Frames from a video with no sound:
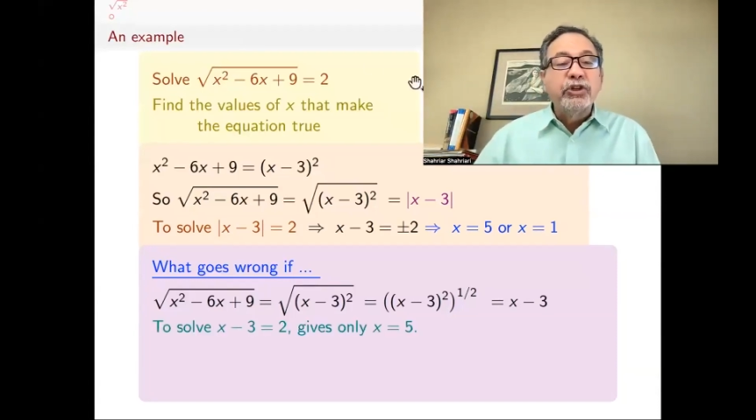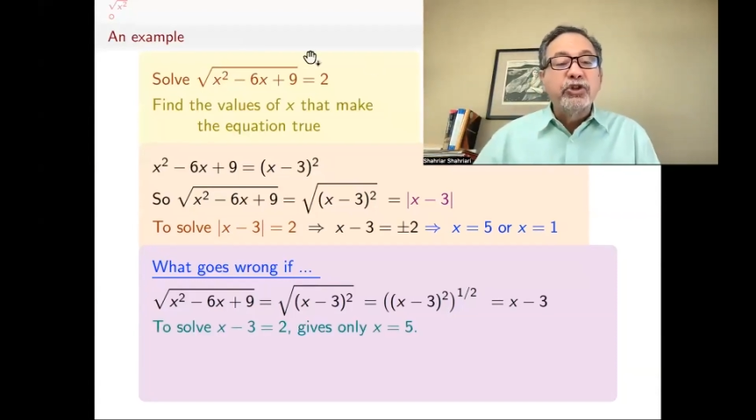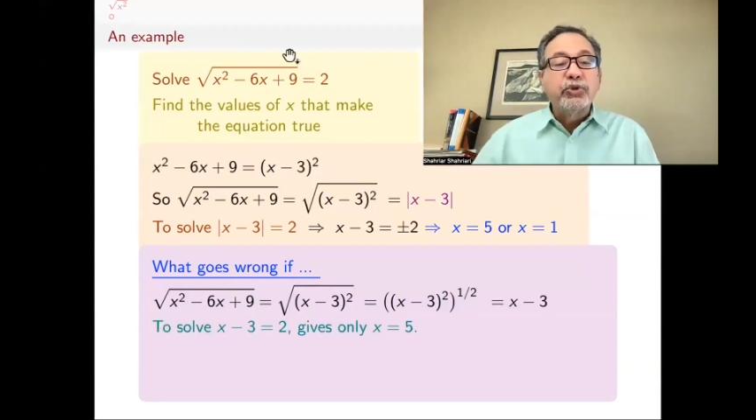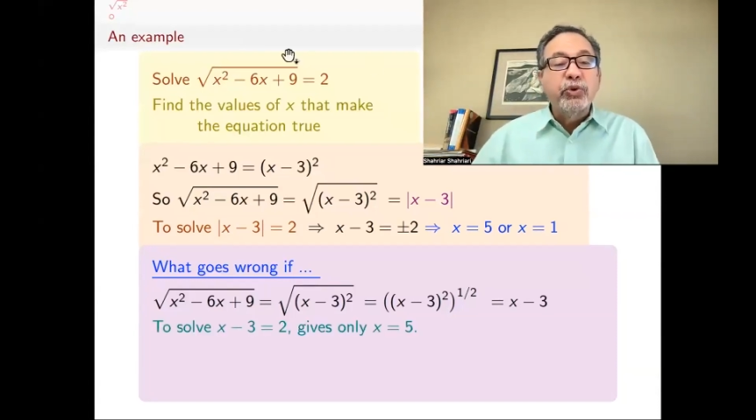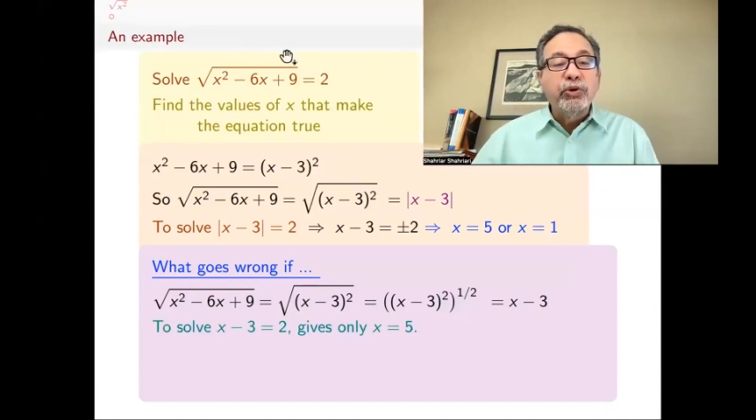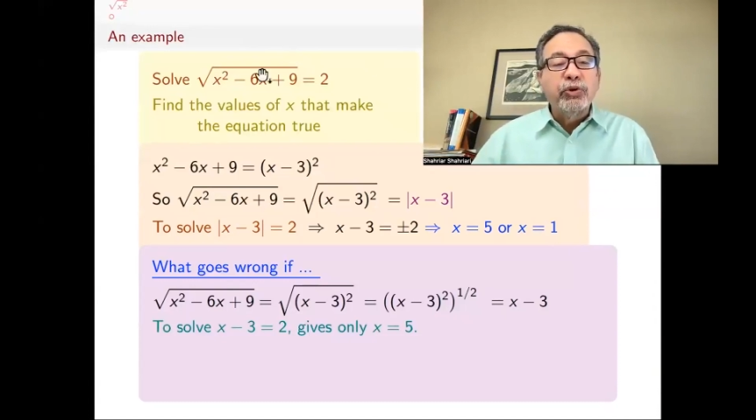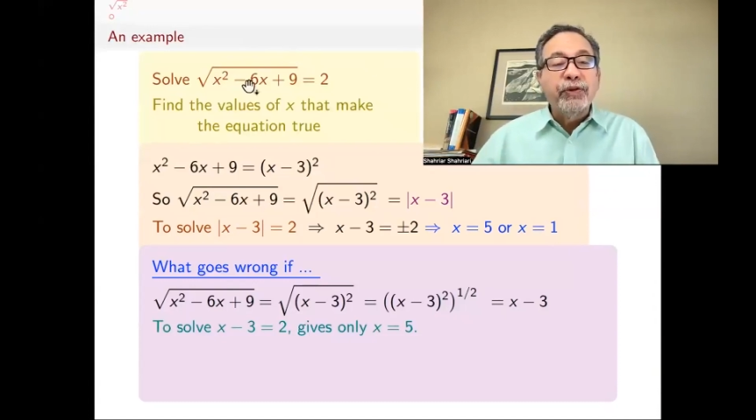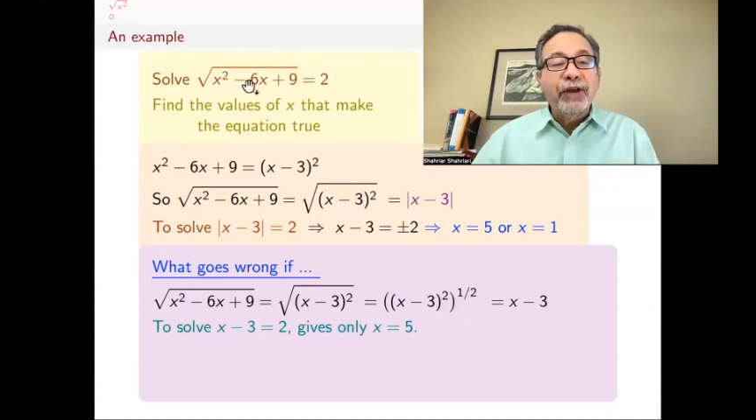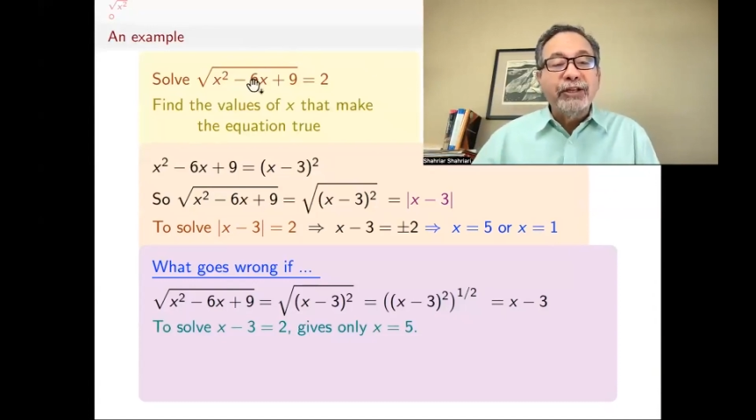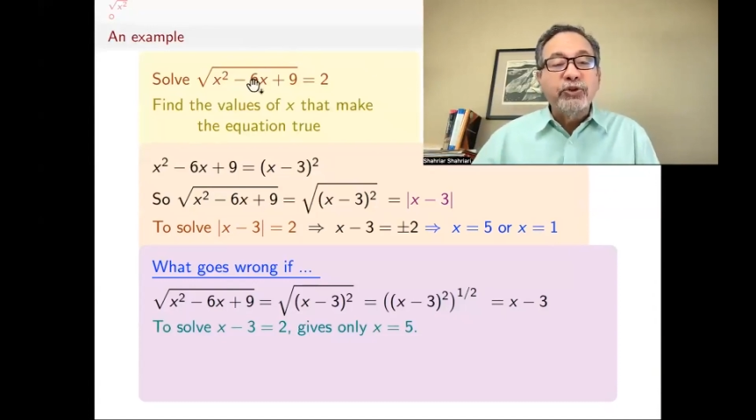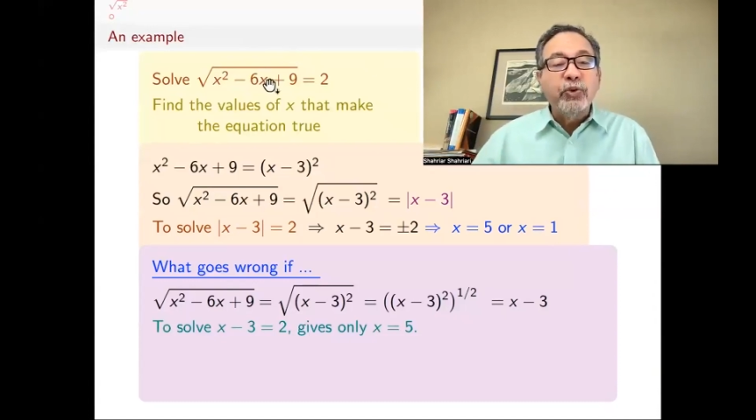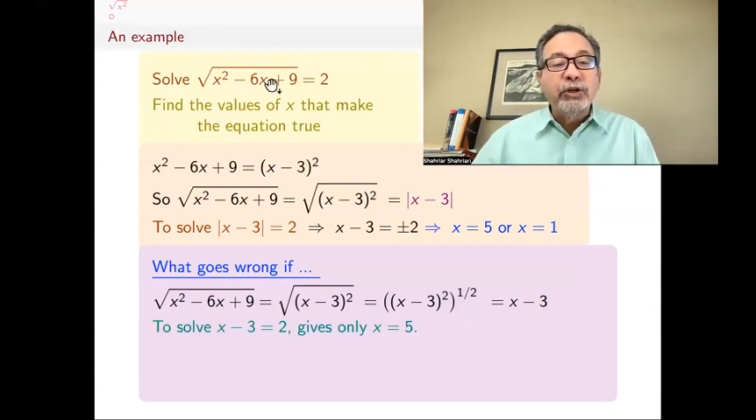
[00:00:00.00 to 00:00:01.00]
square root of
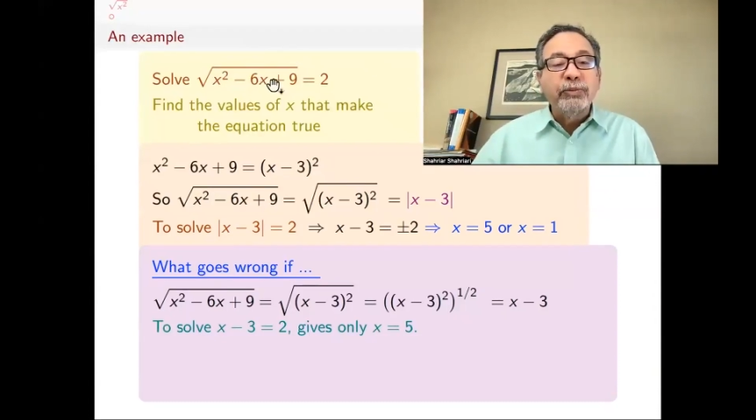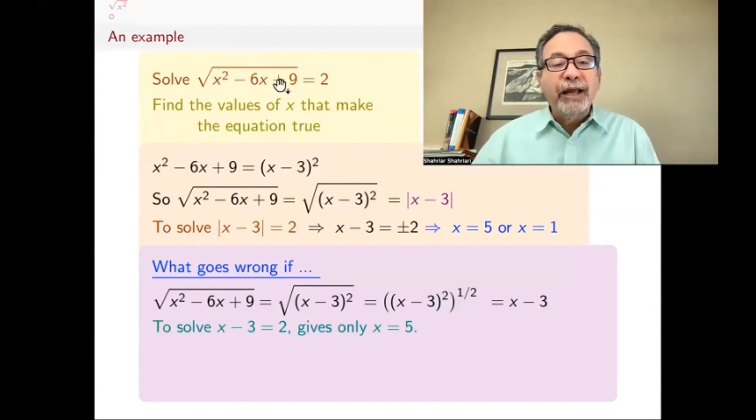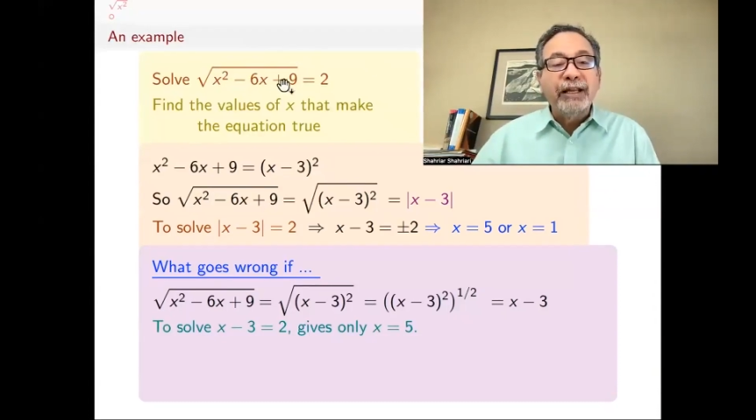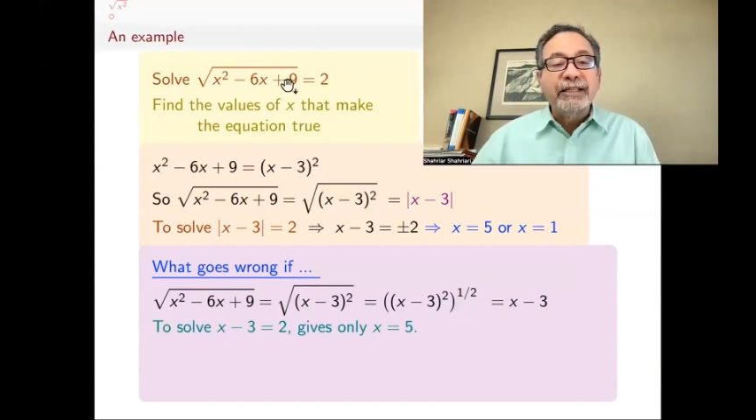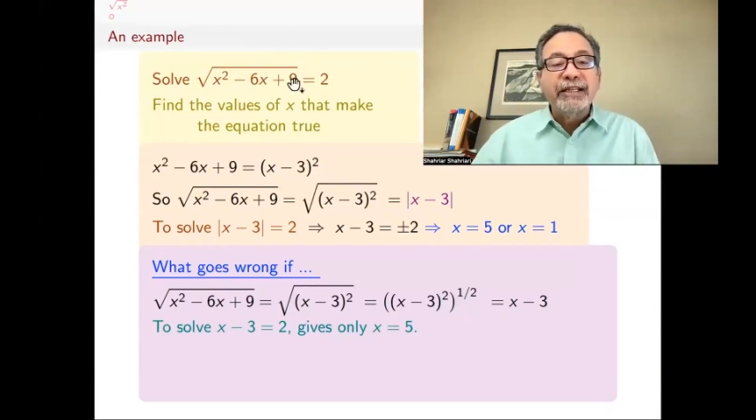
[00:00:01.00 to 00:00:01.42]
x squared minus